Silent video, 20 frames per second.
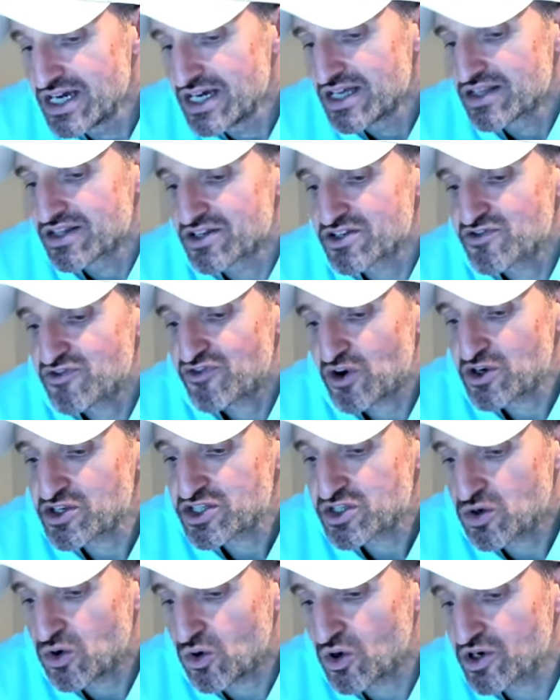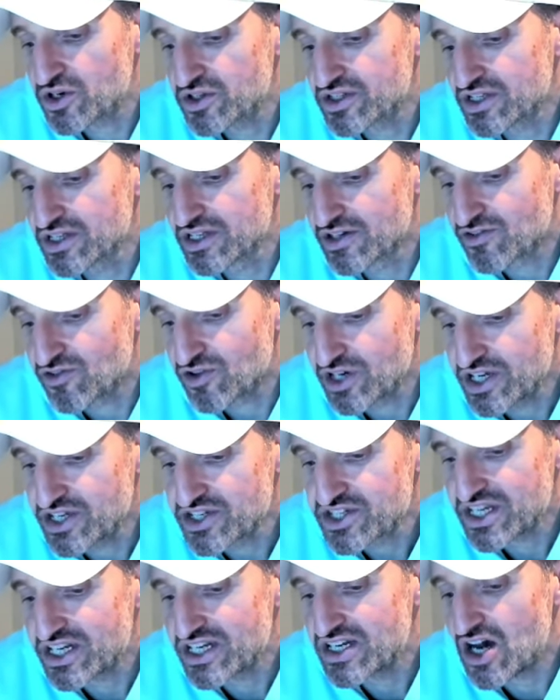This first quarter delivery is
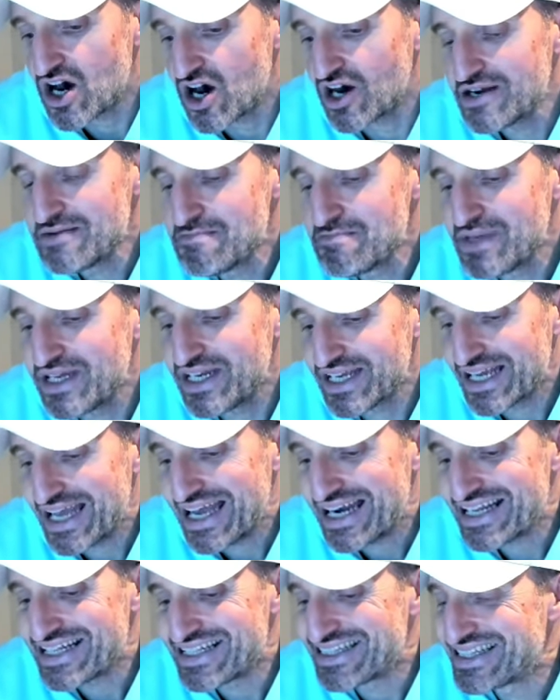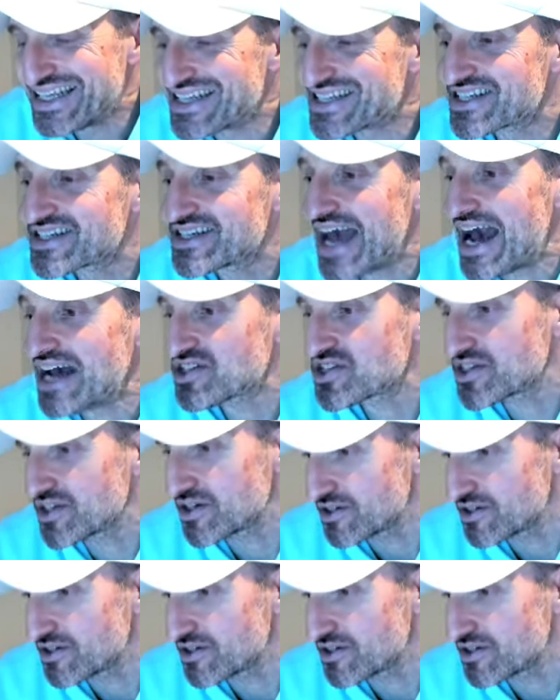an unmitigated disaster.